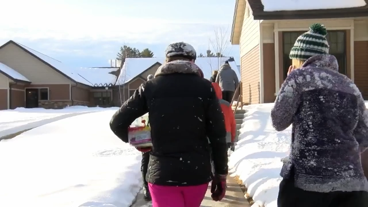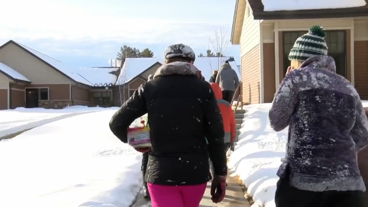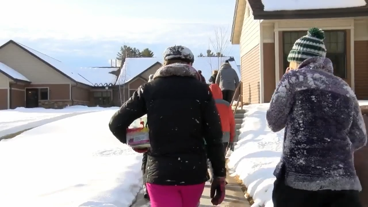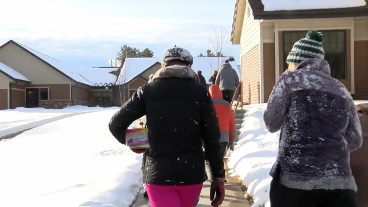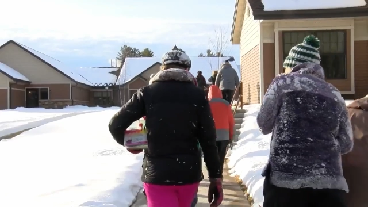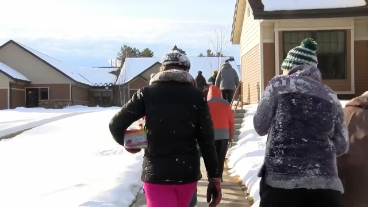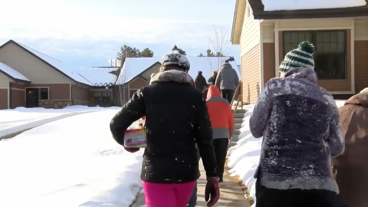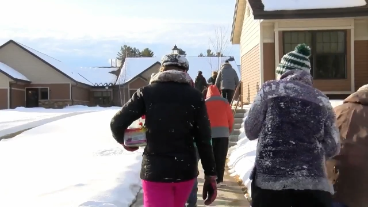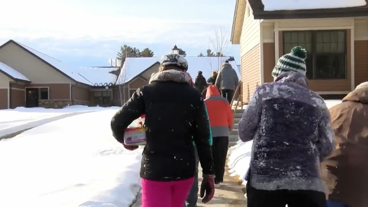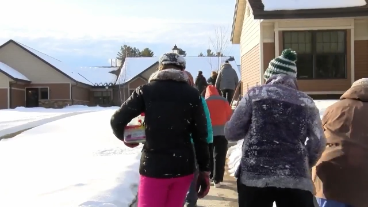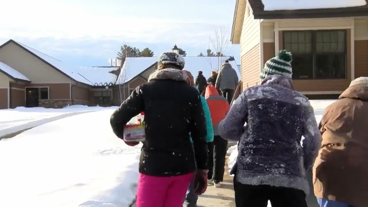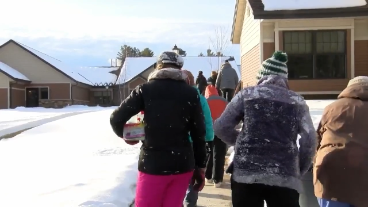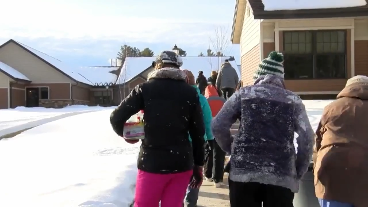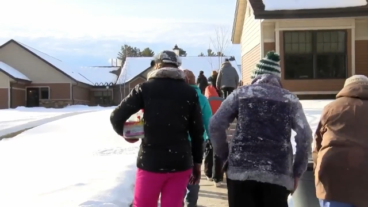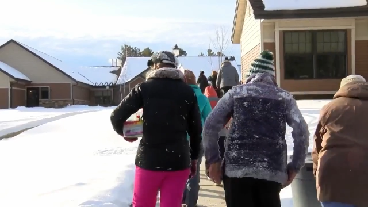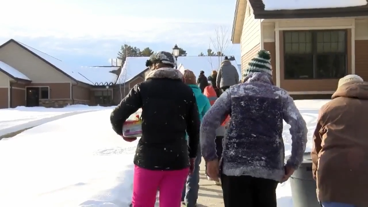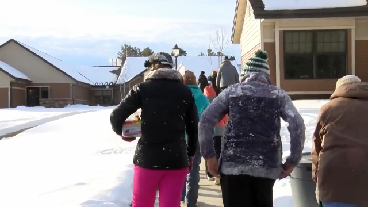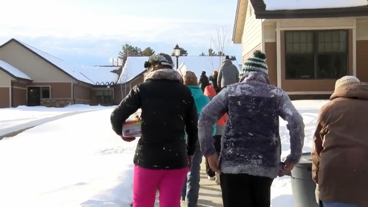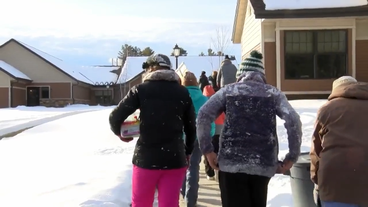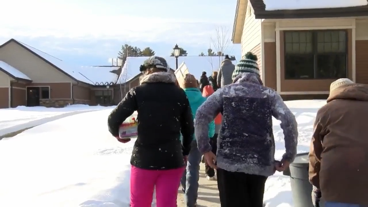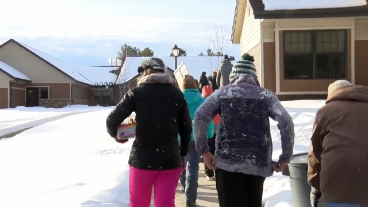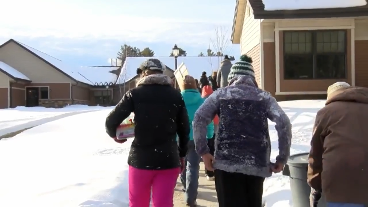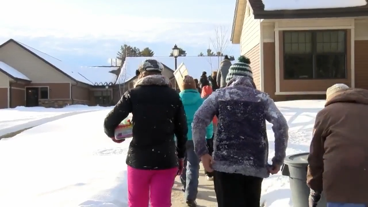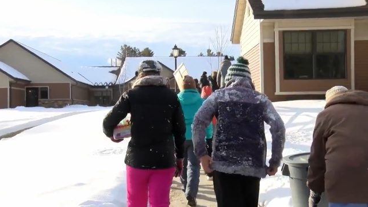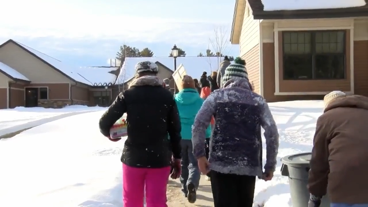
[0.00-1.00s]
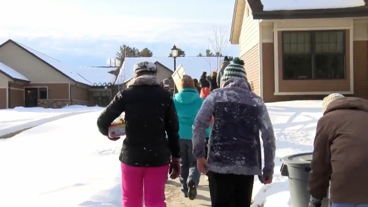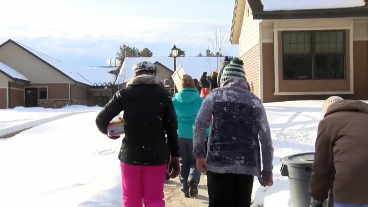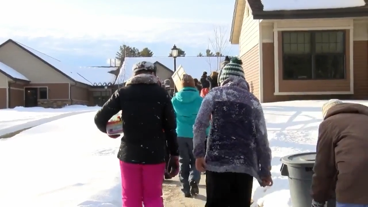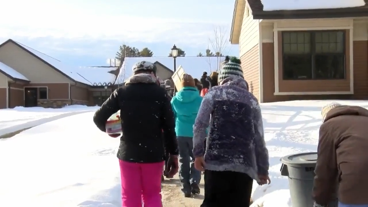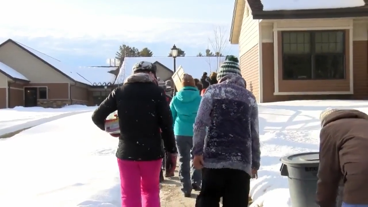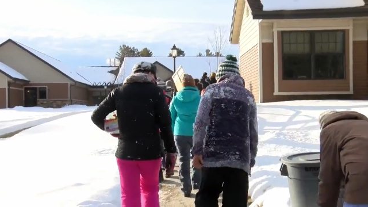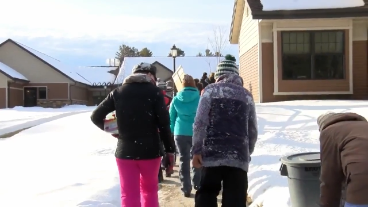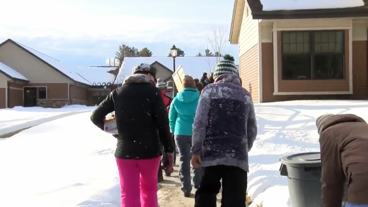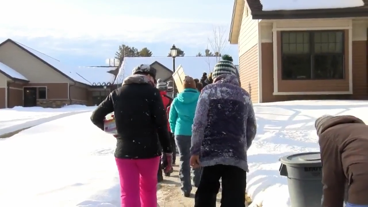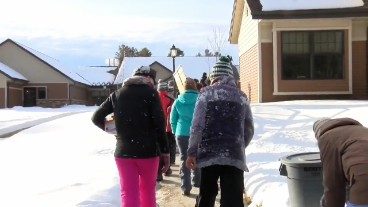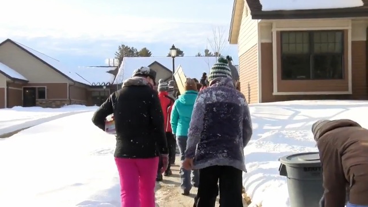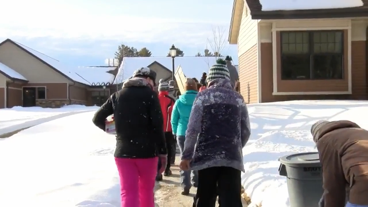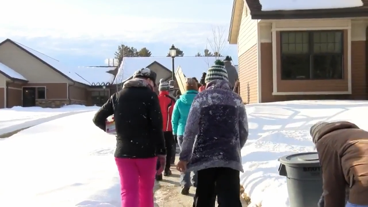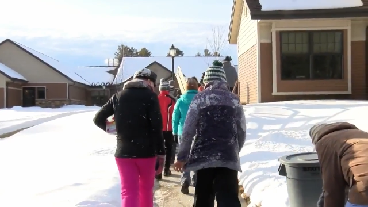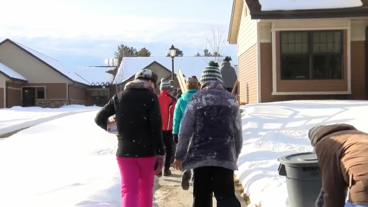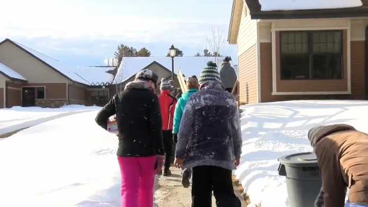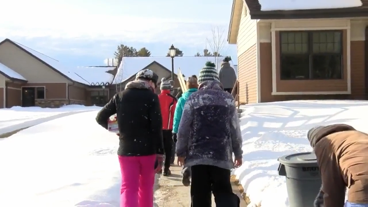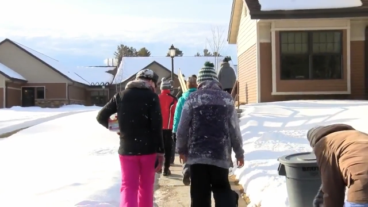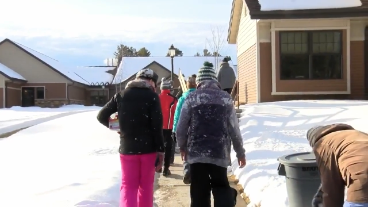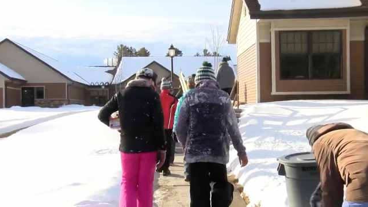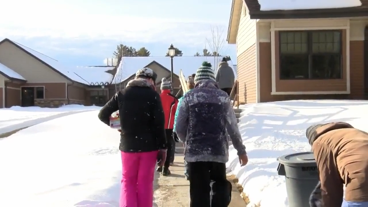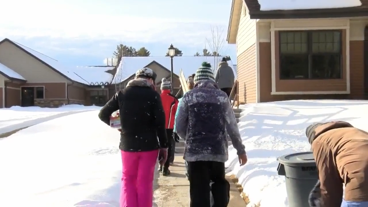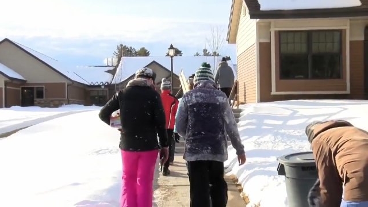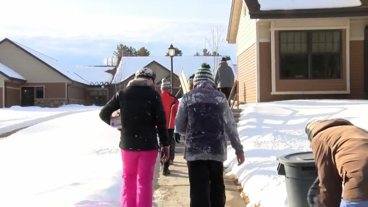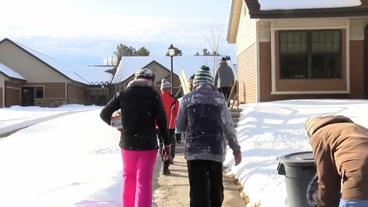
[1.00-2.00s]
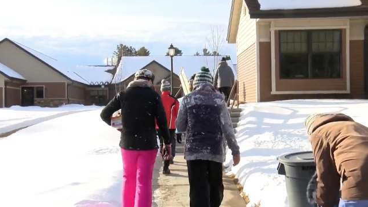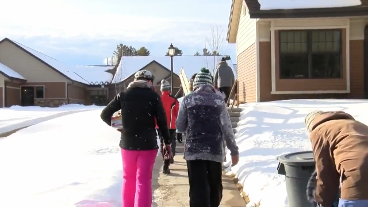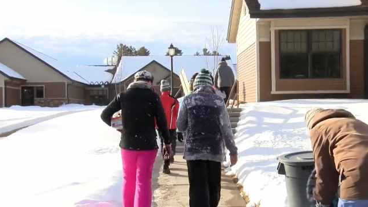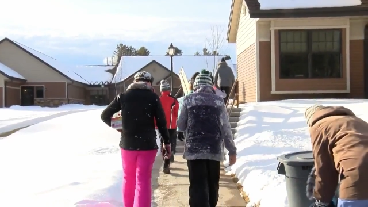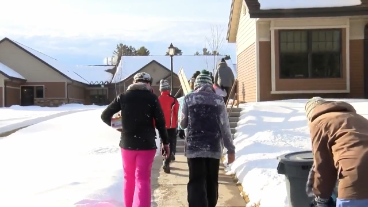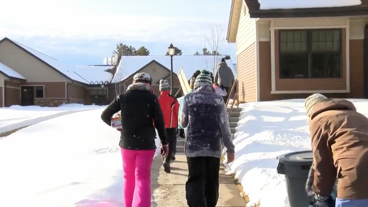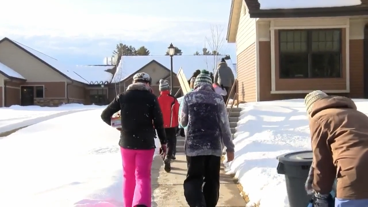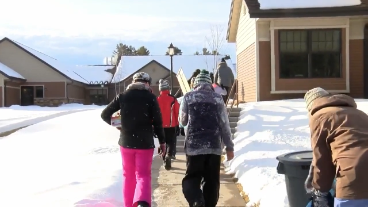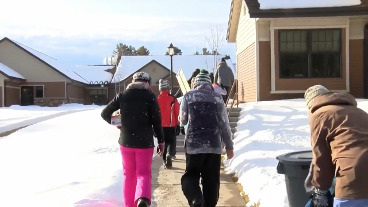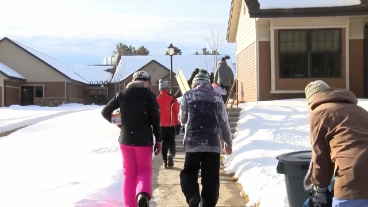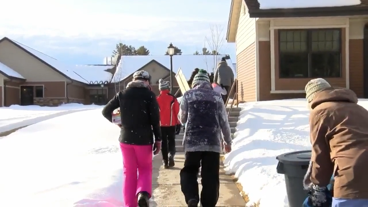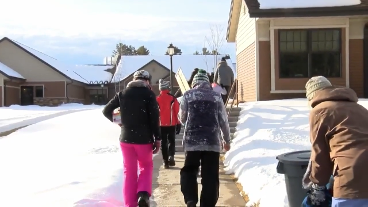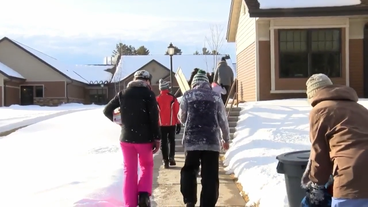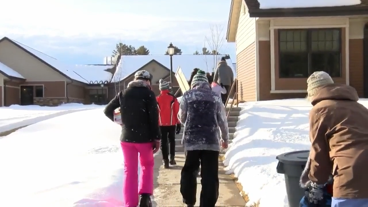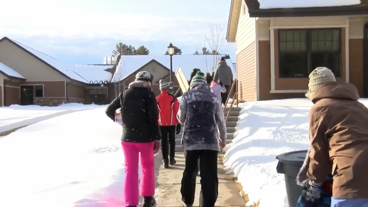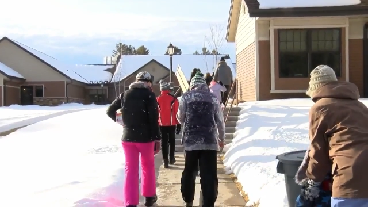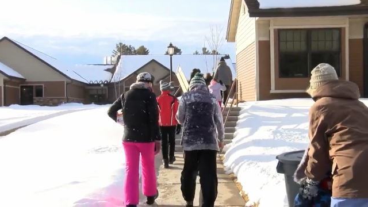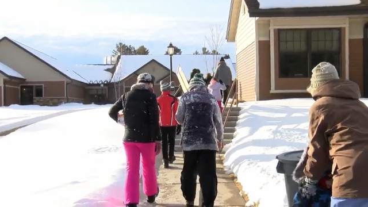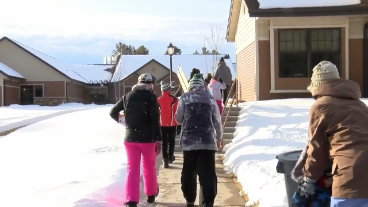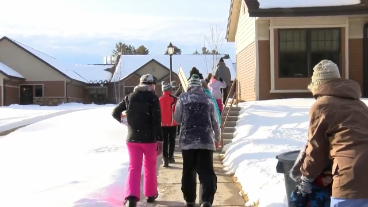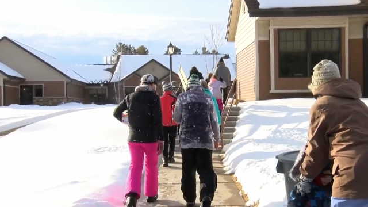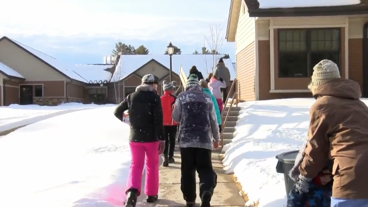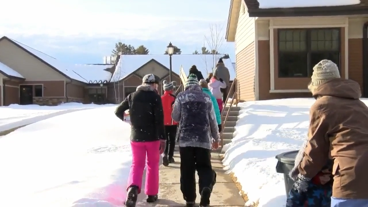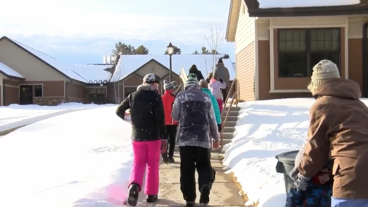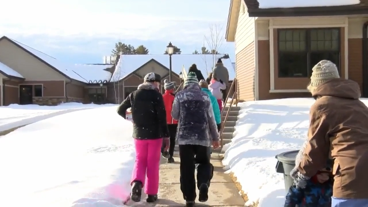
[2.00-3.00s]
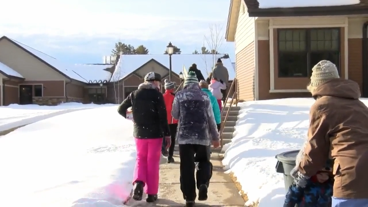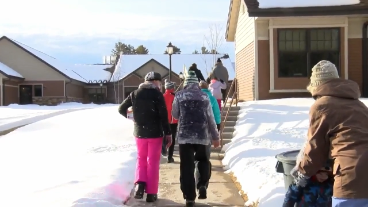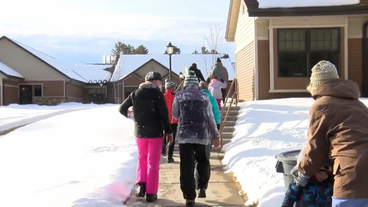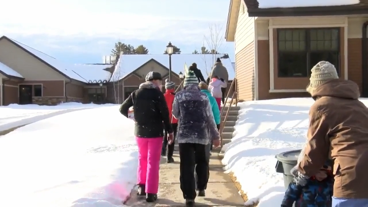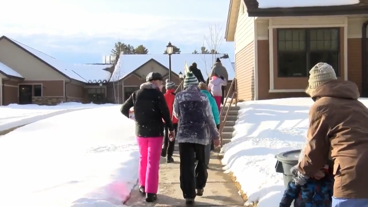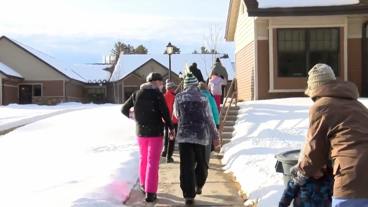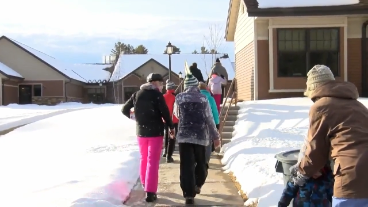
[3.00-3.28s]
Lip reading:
[unreadable: no face in view]